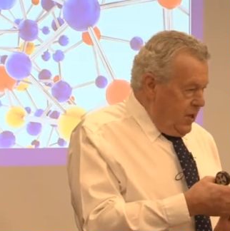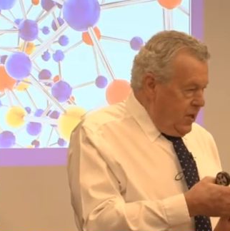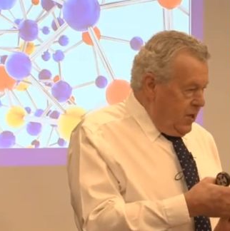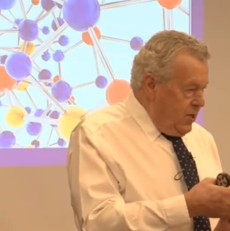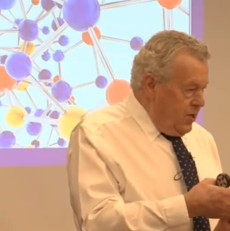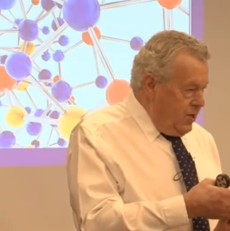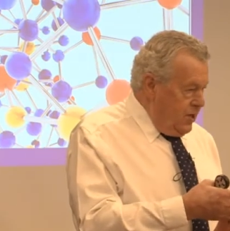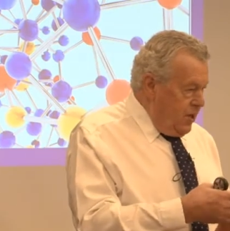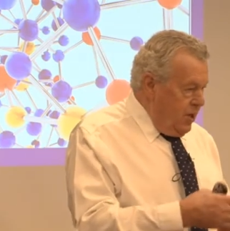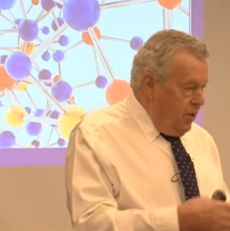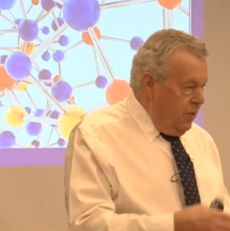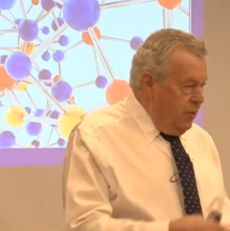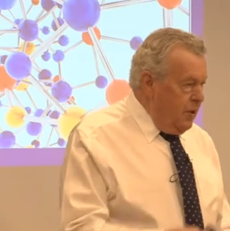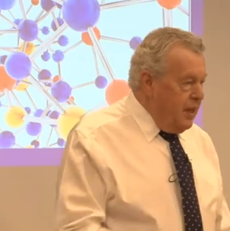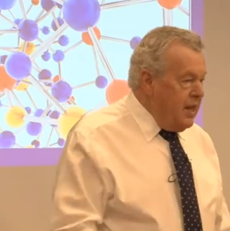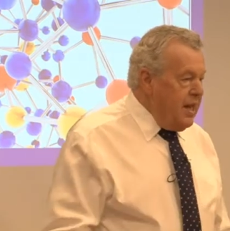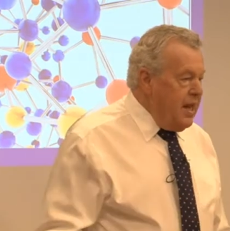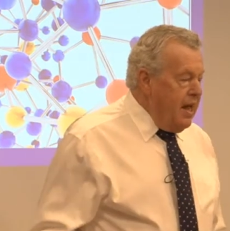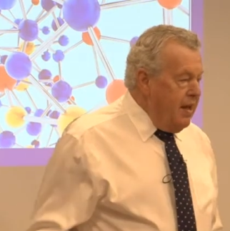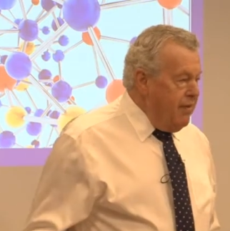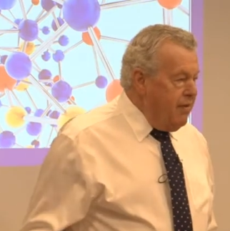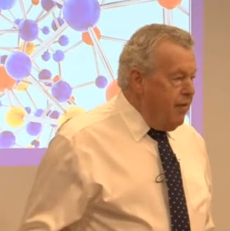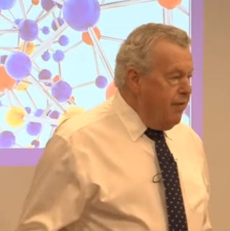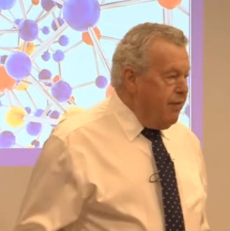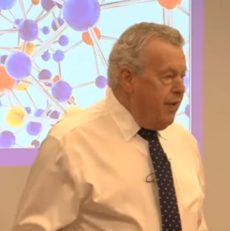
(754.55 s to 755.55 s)
So we can
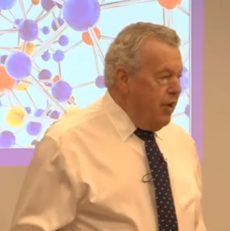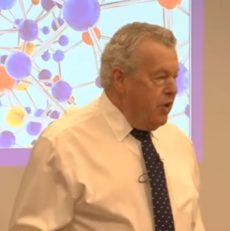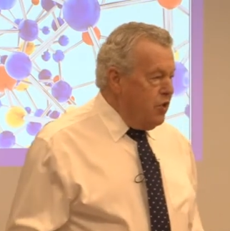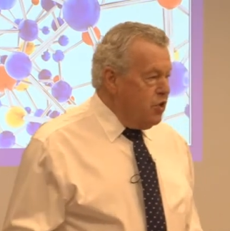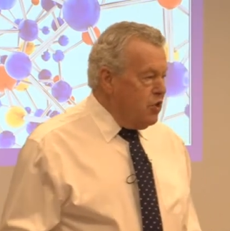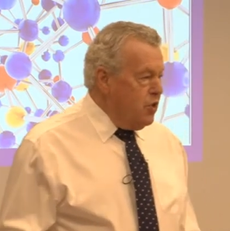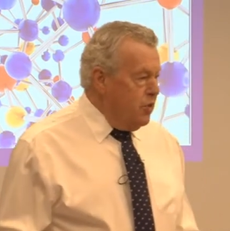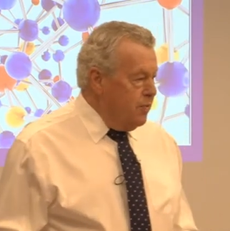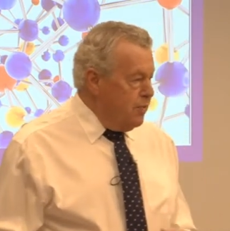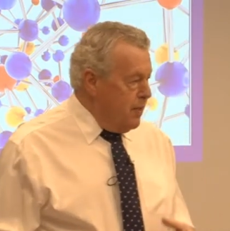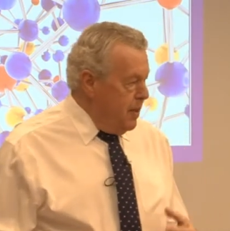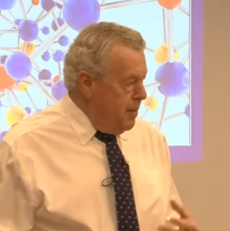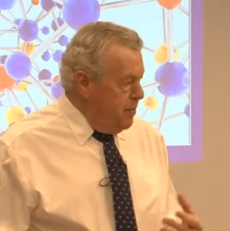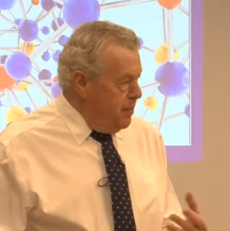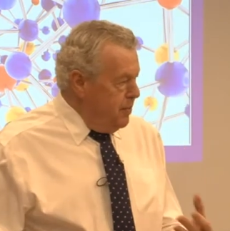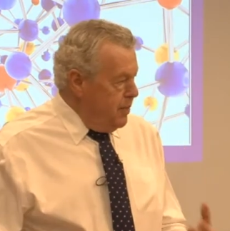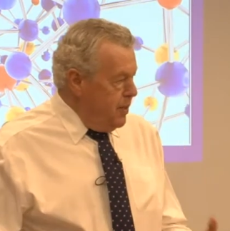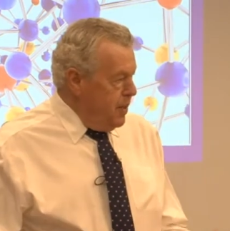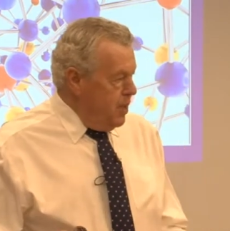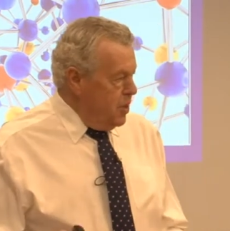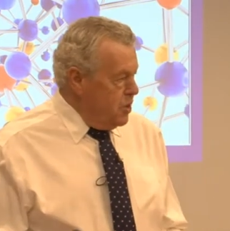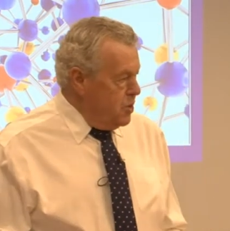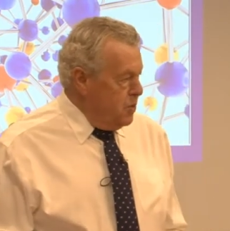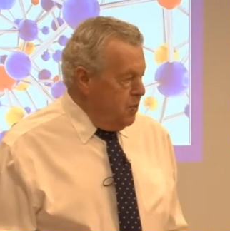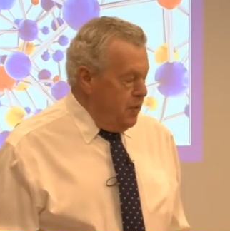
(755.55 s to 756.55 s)
have a functional problem
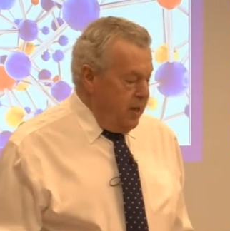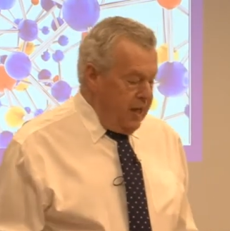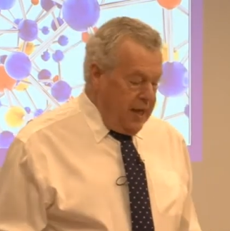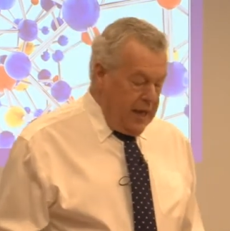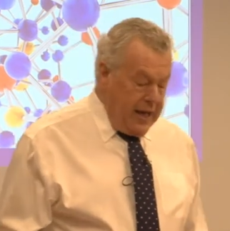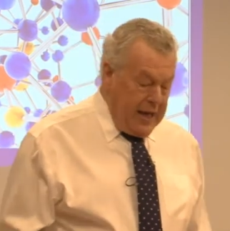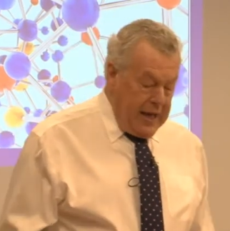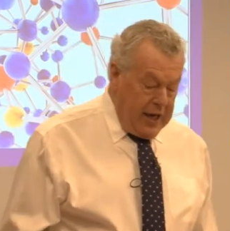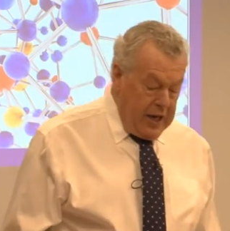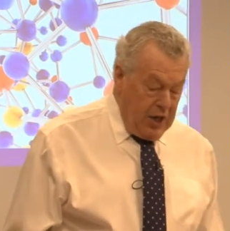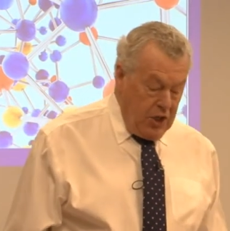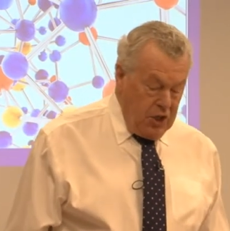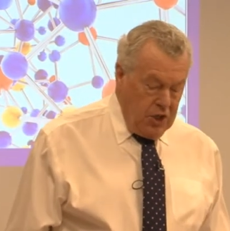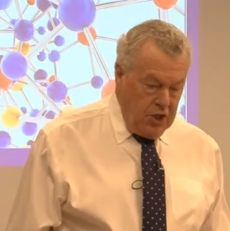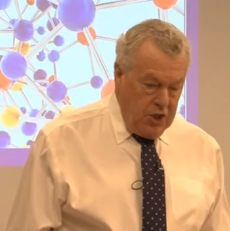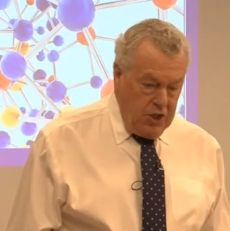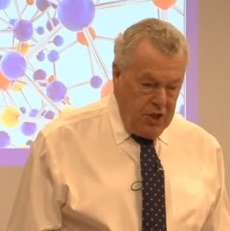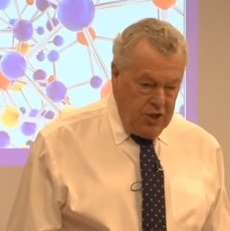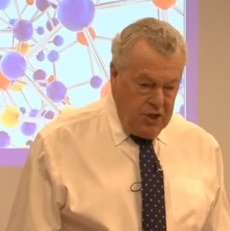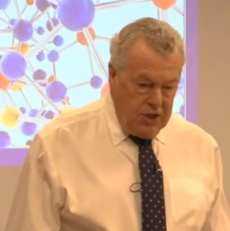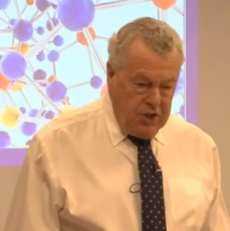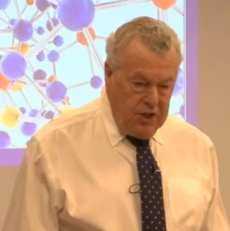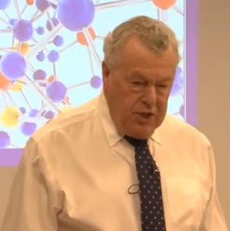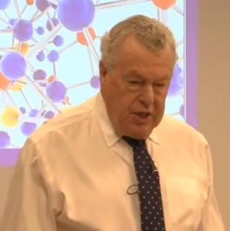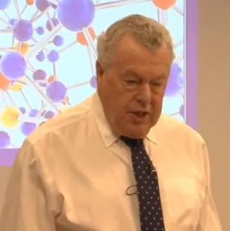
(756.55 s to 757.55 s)
because we get
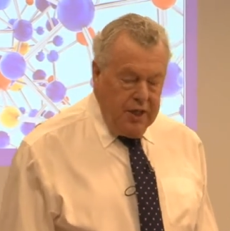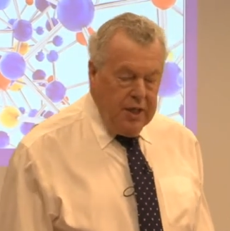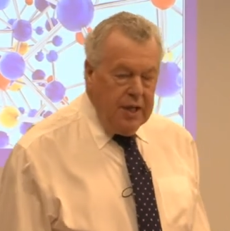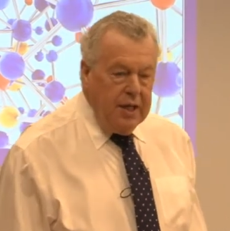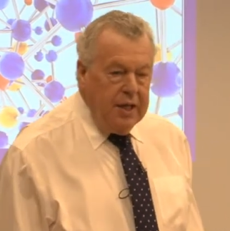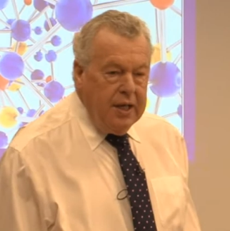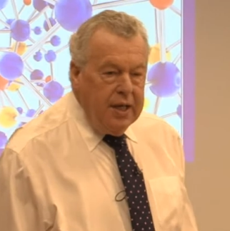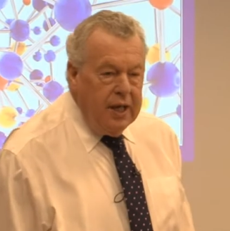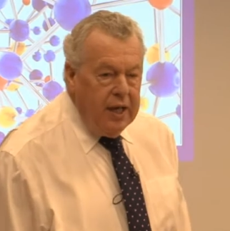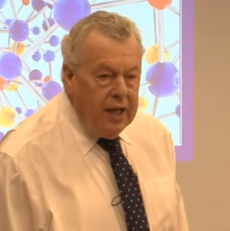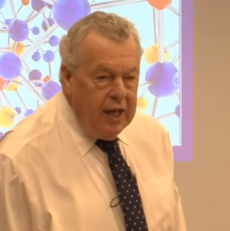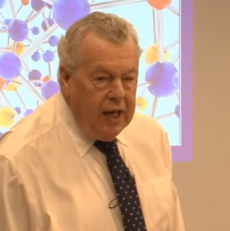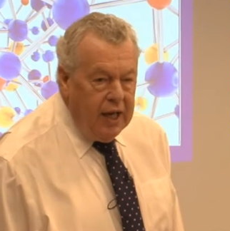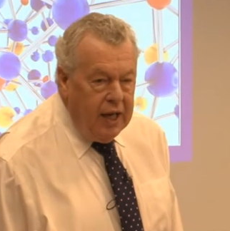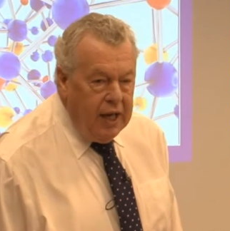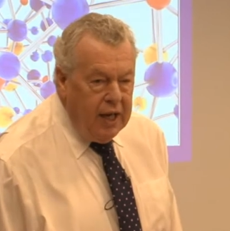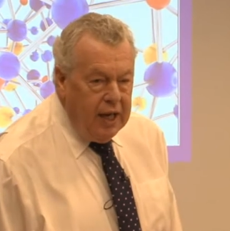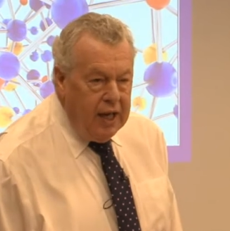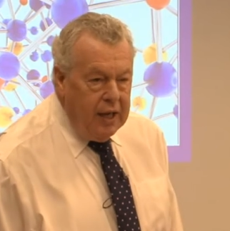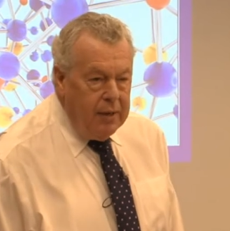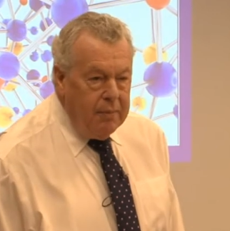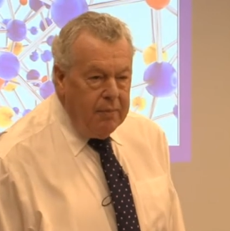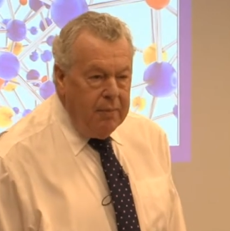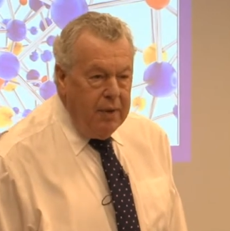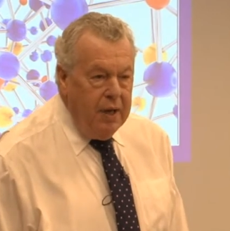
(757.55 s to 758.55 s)
anxious
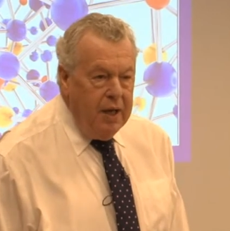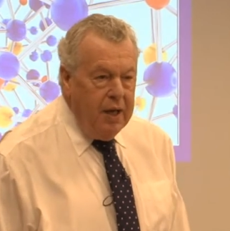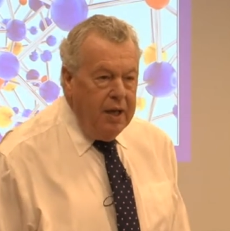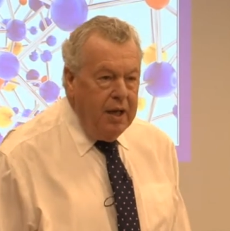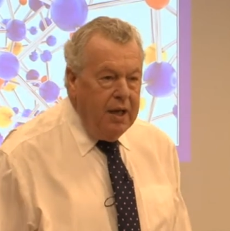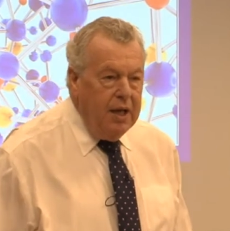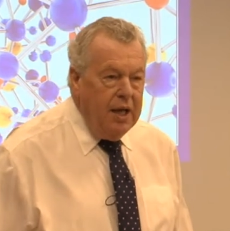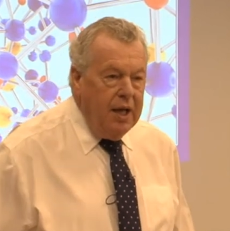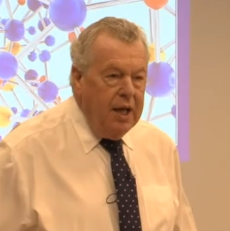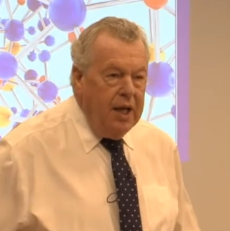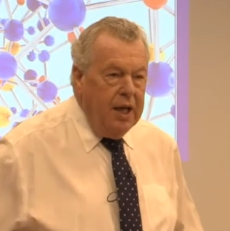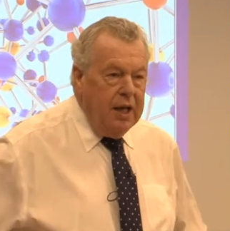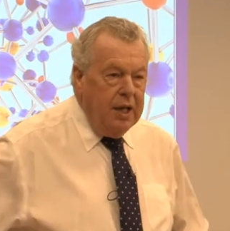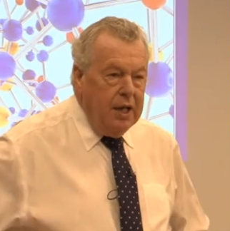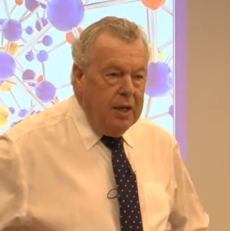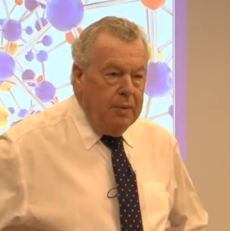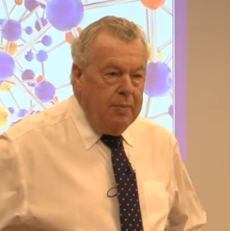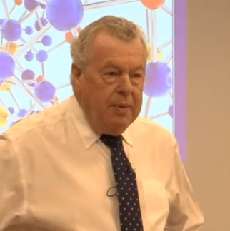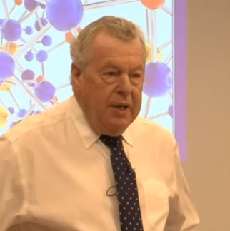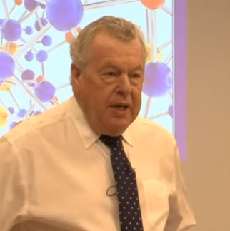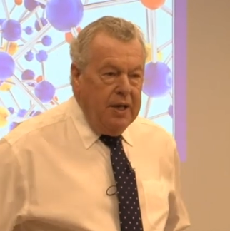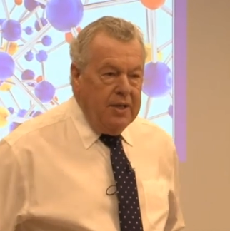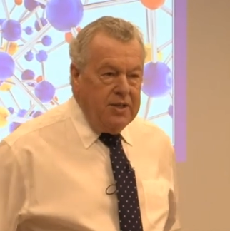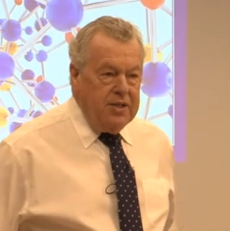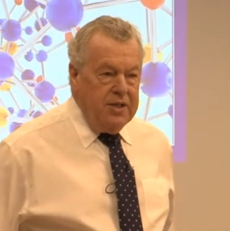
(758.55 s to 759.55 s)
a little
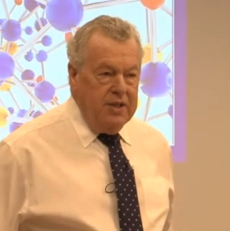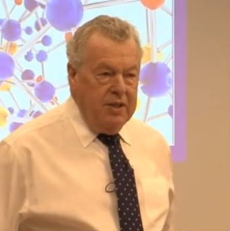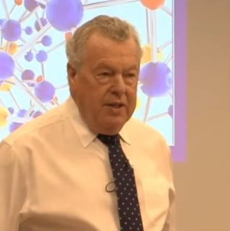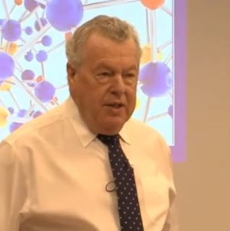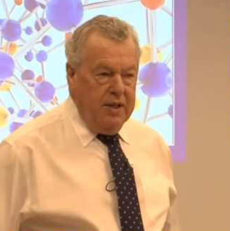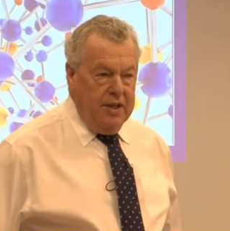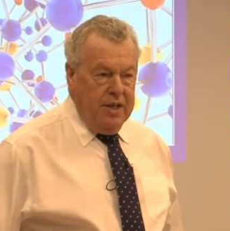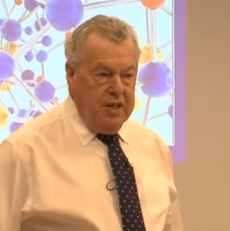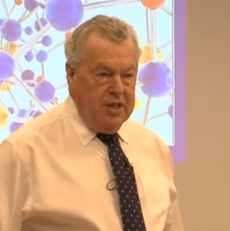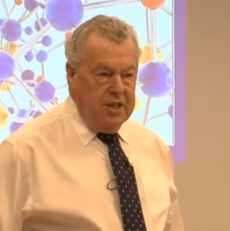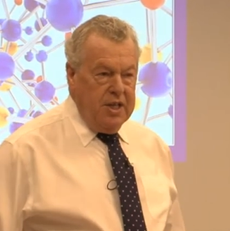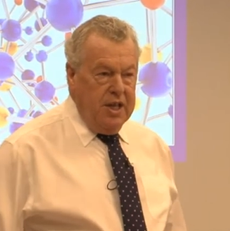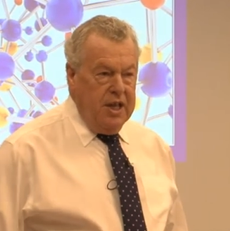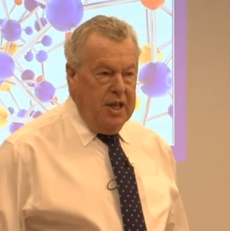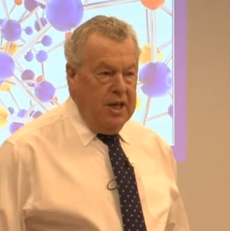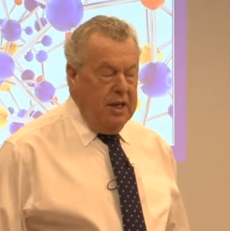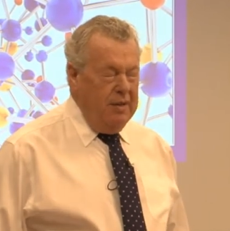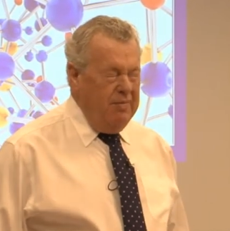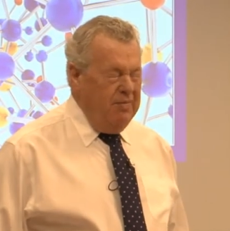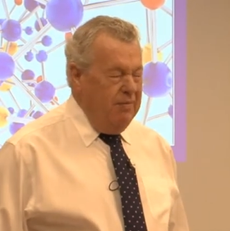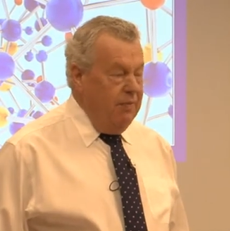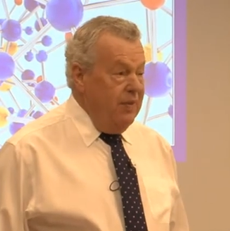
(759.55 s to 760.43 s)
bit at the time.